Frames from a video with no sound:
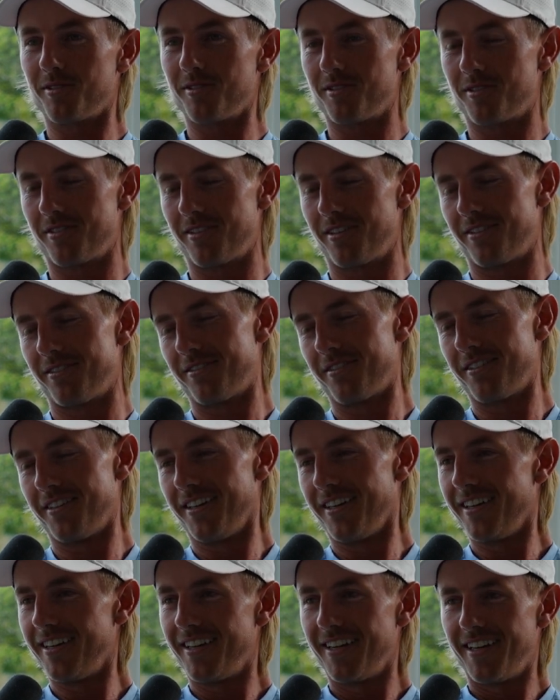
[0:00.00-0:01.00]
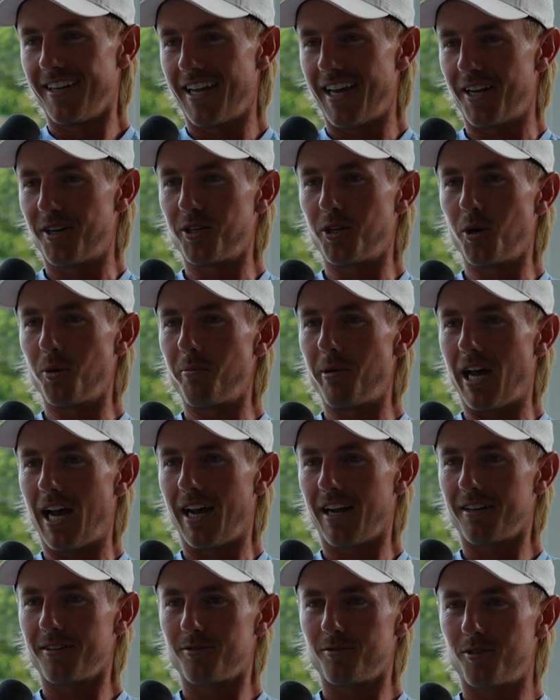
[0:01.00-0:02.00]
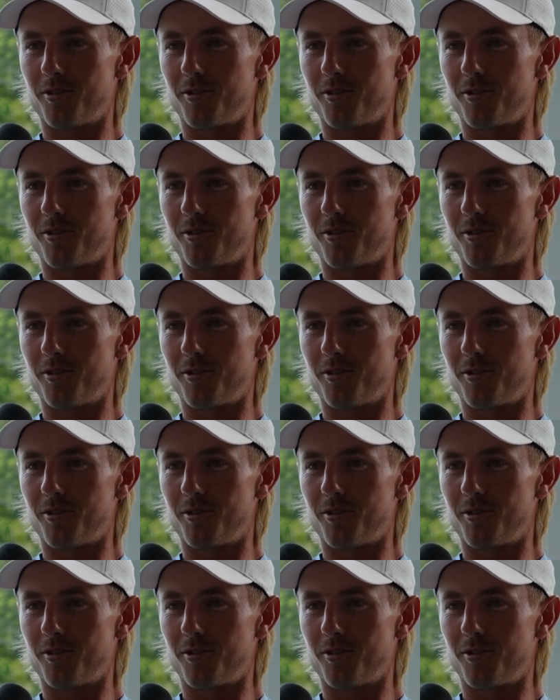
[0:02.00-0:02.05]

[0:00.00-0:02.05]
And so had to go back.